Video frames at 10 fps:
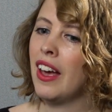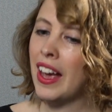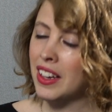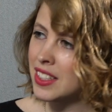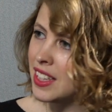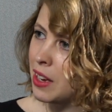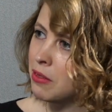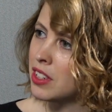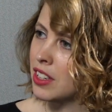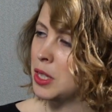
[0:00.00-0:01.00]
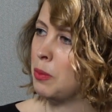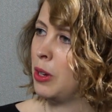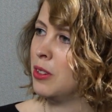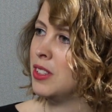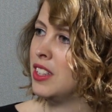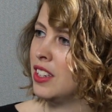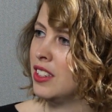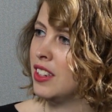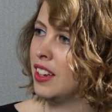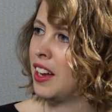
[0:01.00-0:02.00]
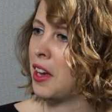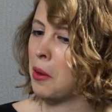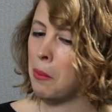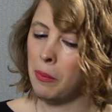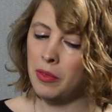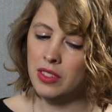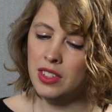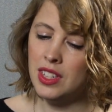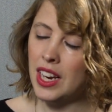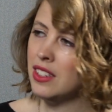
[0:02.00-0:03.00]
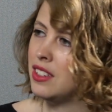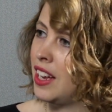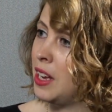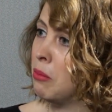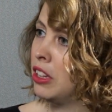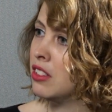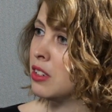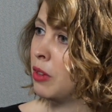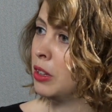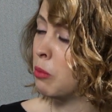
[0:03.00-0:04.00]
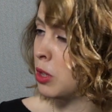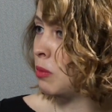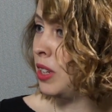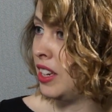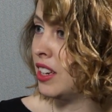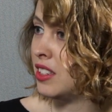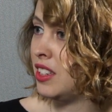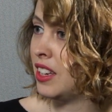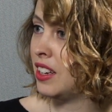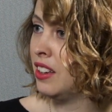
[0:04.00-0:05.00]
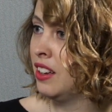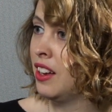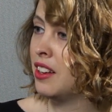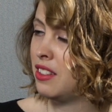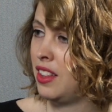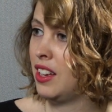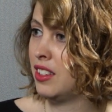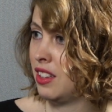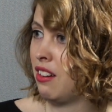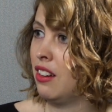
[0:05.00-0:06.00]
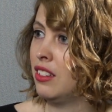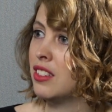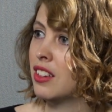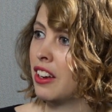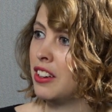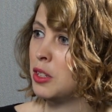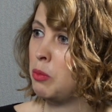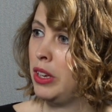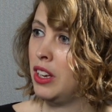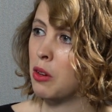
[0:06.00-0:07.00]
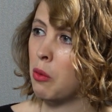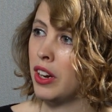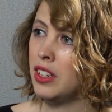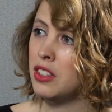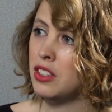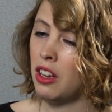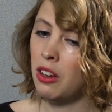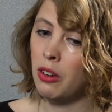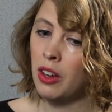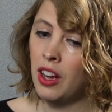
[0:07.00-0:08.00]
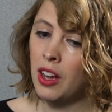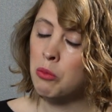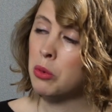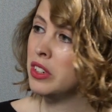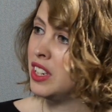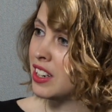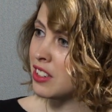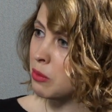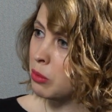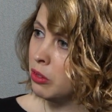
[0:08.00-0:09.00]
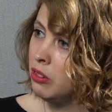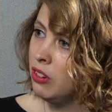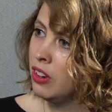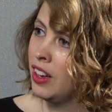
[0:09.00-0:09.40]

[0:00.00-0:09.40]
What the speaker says: accept, I suppose, that day to day, month to month, possibly year to year, things aren't going to be quite so predictable.